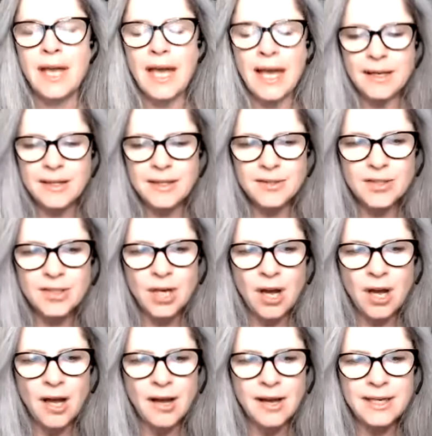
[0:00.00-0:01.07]
And this
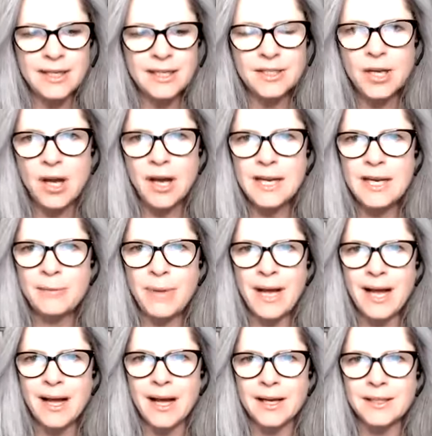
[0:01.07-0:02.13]
tiny, tiny
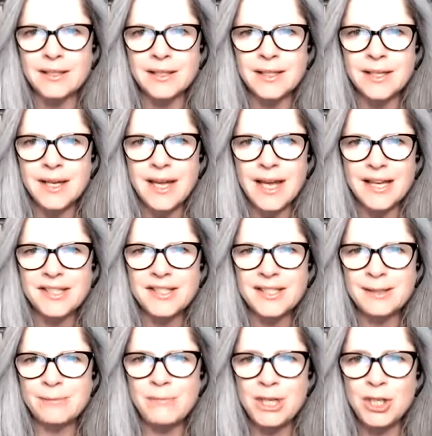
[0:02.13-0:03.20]
part, a
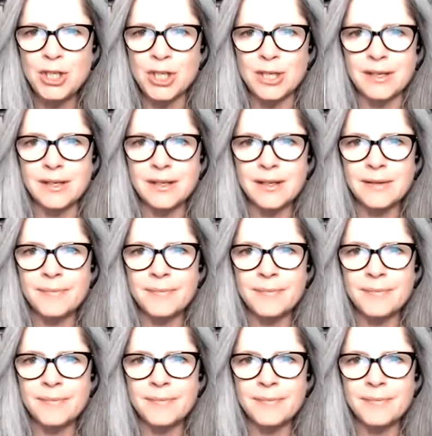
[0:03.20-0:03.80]
smidgen,